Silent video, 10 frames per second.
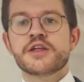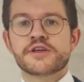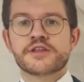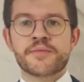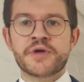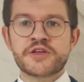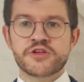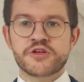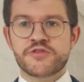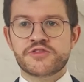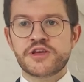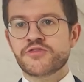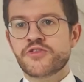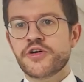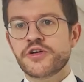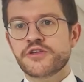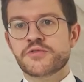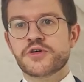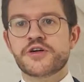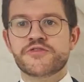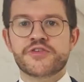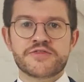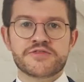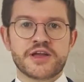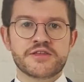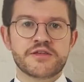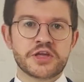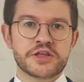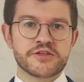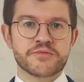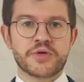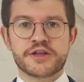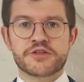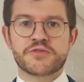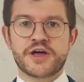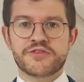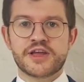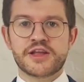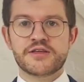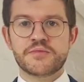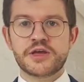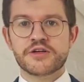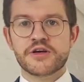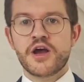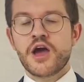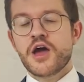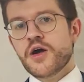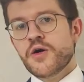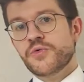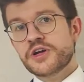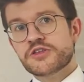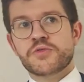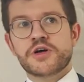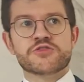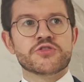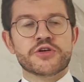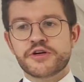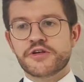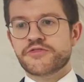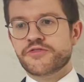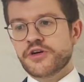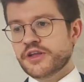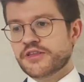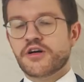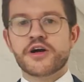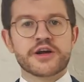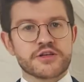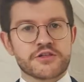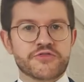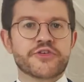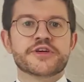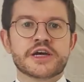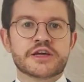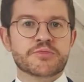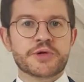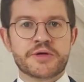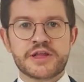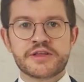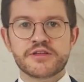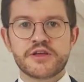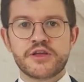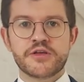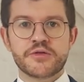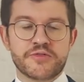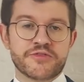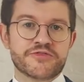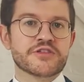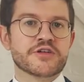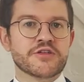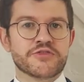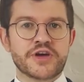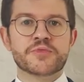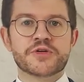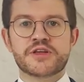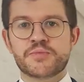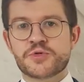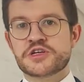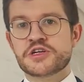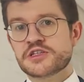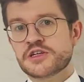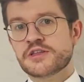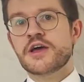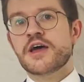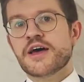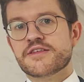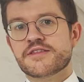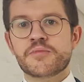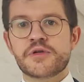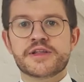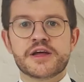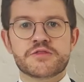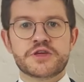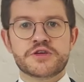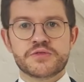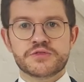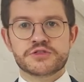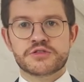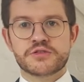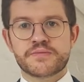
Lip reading: The dimension of these foils were 5 centimeters by 12 centimeters, which was sort of targeted for the experimental physical vapor deposition assembly that we used.